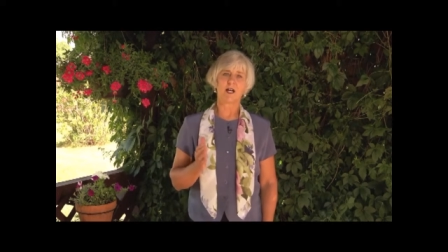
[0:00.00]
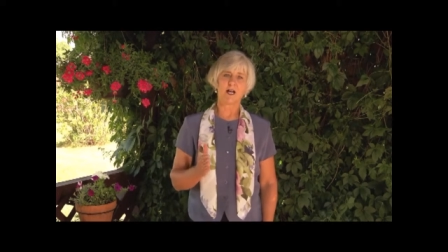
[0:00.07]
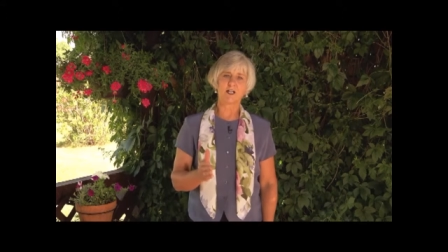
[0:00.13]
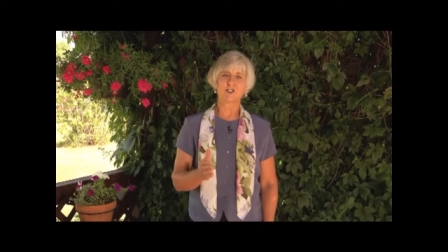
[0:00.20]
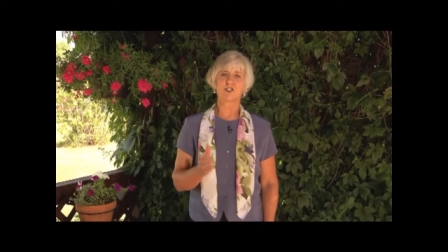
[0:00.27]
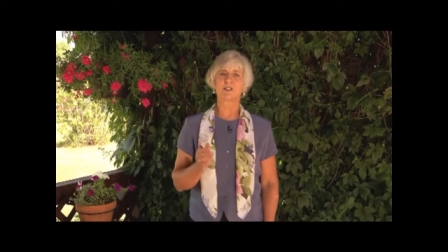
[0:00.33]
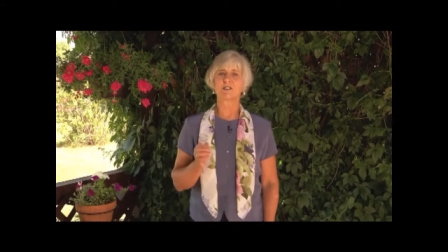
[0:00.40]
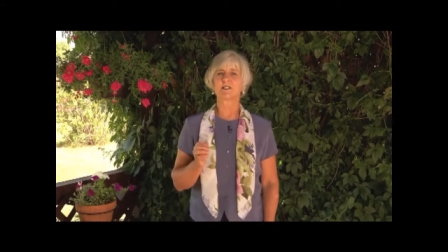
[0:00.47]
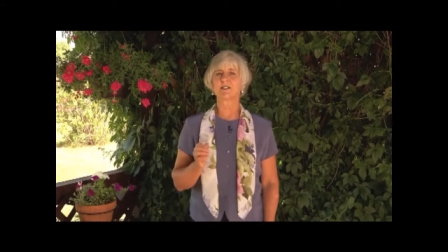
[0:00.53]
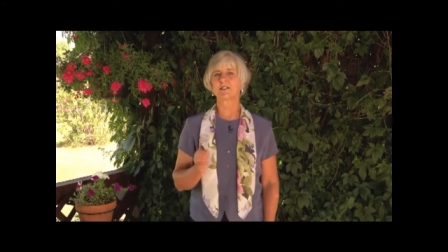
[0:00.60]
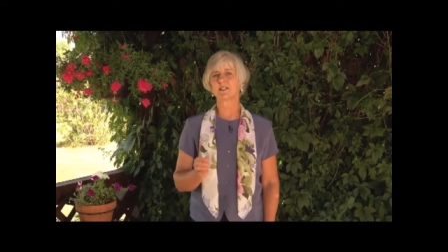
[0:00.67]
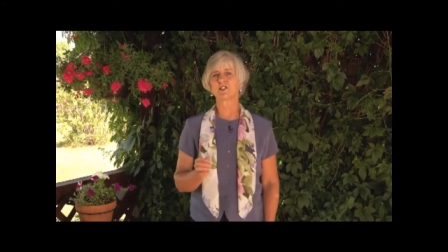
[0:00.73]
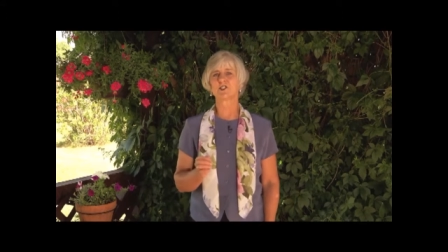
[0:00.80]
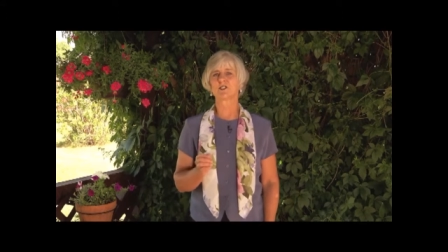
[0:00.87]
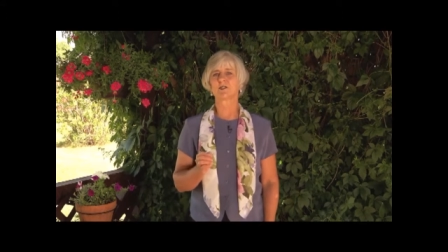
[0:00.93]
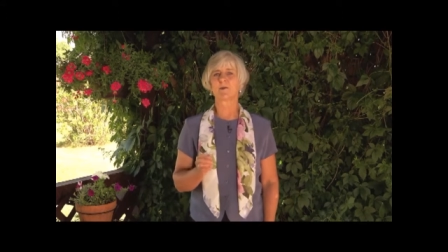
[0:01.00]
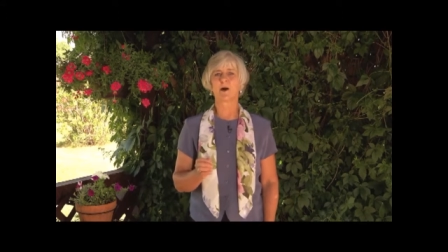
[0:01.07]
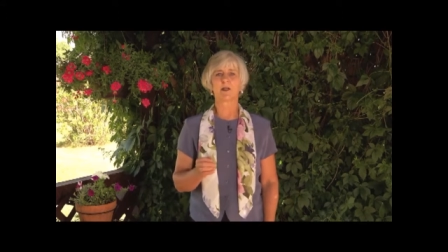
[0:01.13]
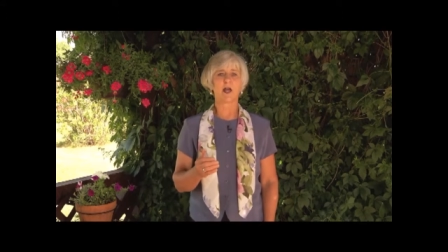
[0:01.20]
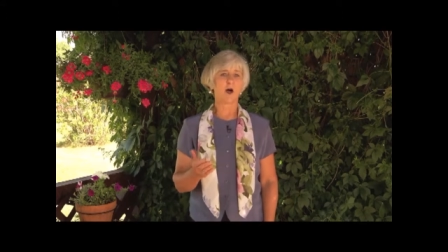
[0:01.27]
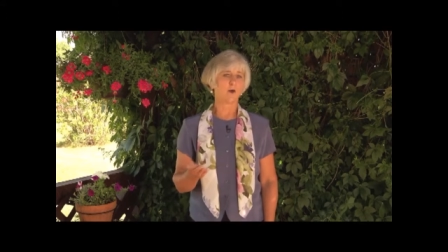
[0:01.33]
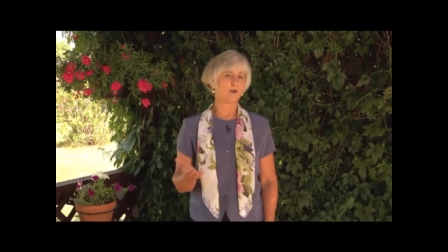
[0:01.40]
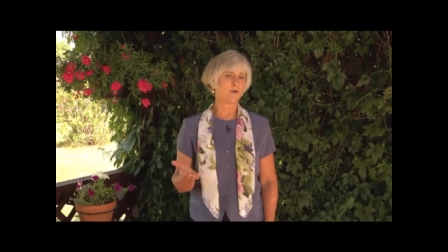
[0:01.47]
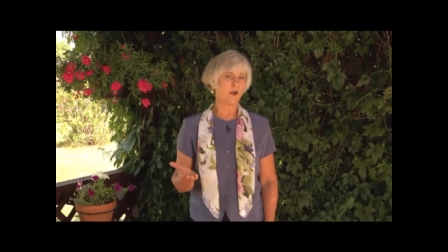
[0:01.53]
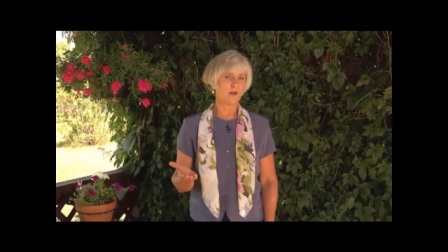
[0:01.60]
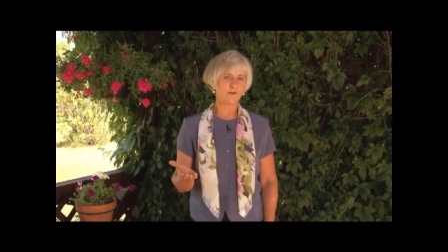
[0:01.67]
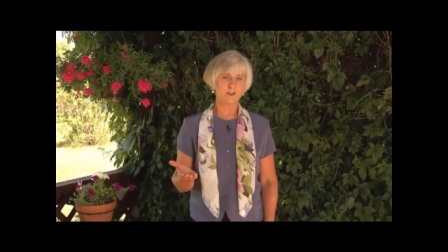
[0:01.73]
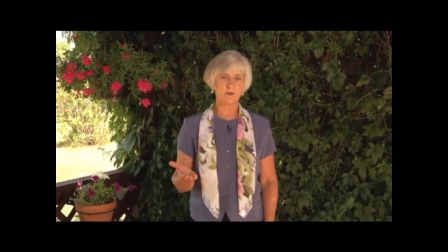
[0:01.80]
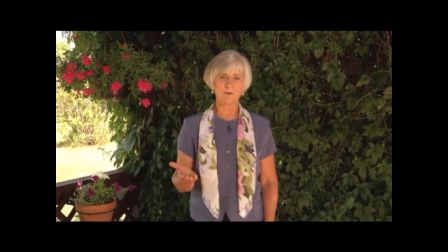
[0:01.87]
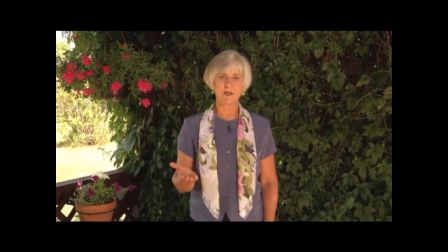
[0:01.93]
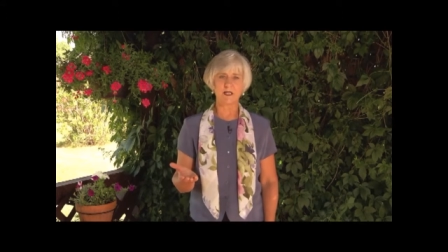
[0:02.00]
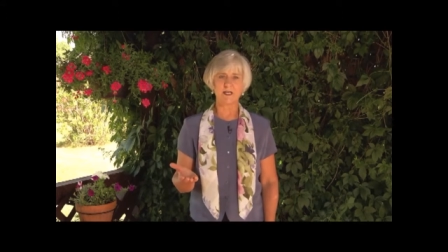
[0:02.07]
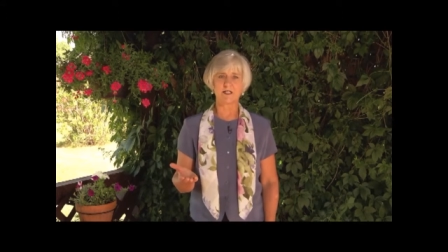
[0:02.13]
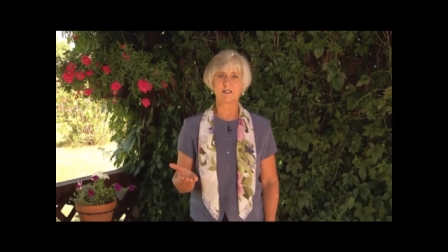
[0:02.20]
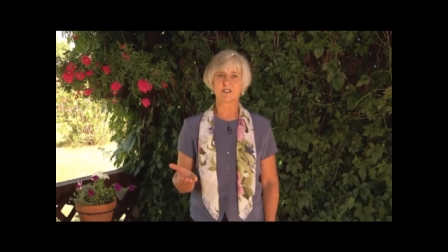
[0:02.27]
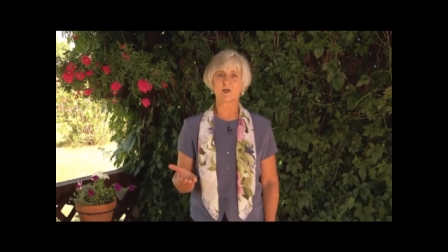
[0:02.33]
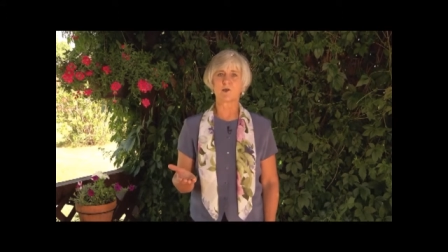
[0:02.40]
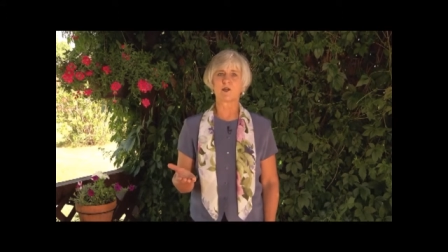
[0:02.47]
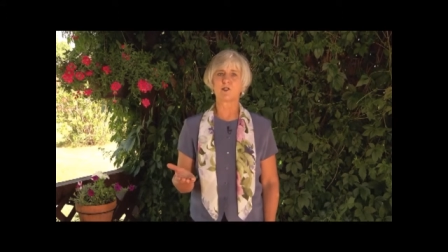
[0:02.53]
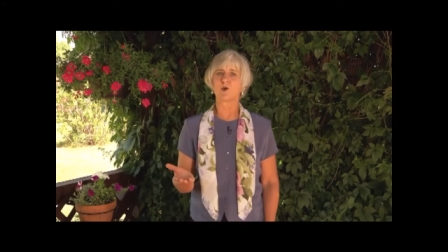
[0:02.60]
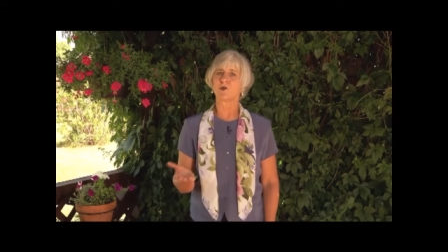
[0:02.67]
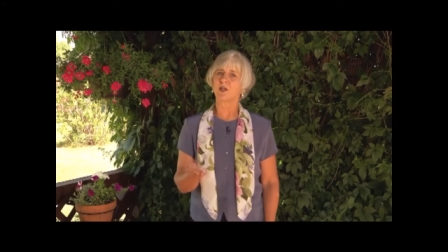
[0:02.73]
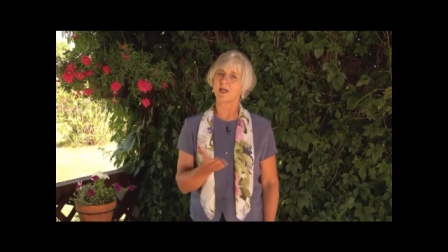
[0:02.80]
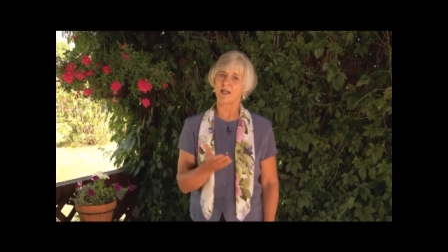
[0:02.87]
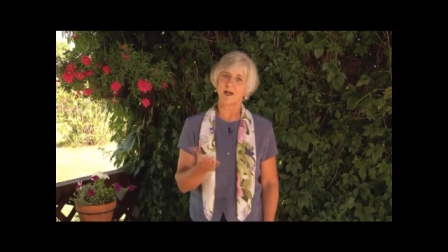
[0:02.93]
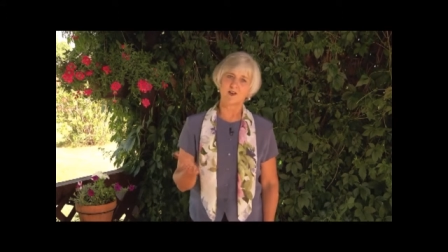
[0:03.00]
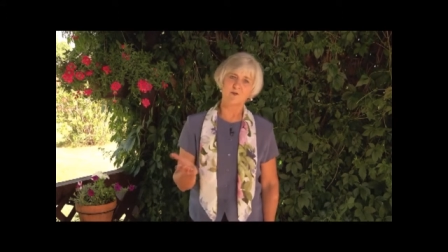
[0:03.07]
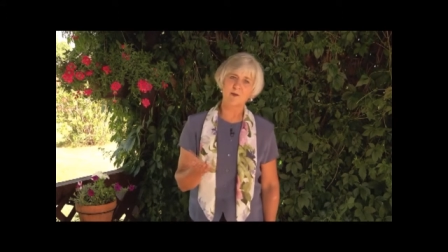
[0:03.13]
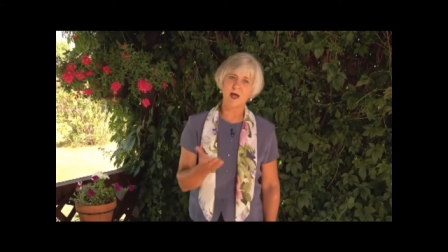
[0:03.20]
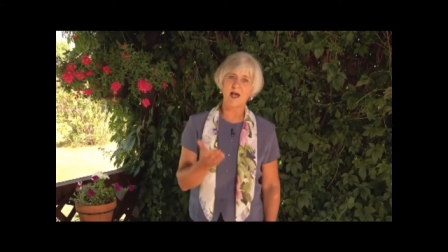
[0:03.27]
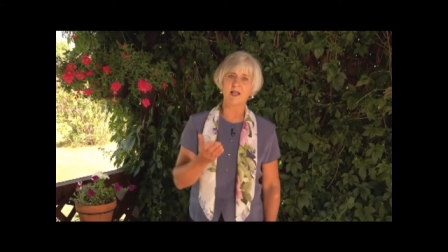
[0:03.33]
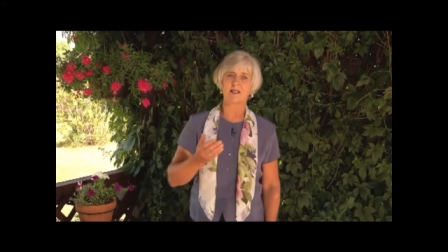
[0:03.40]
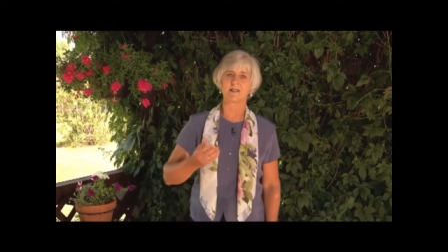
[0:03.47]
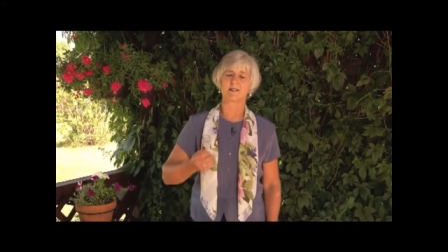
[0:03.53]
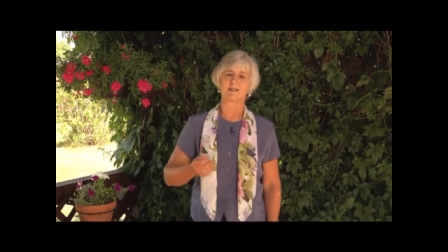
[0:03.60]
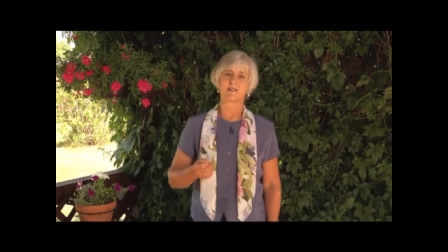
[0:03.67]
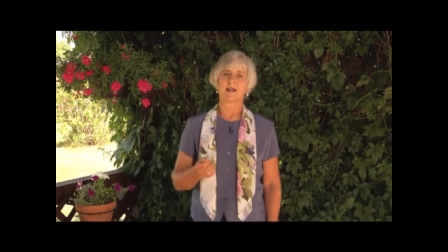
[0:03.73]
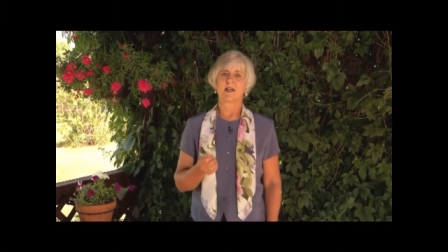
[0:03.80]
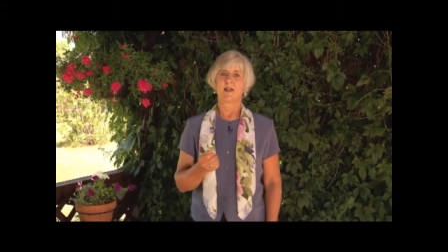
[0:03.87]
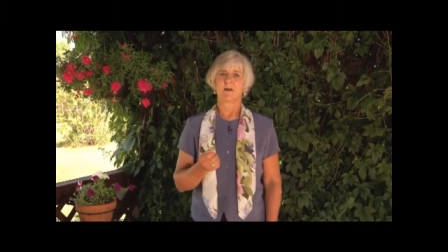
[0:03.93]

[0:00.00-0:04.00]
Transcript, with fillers: conscious decisions about how involved to be so we don't get out of balance.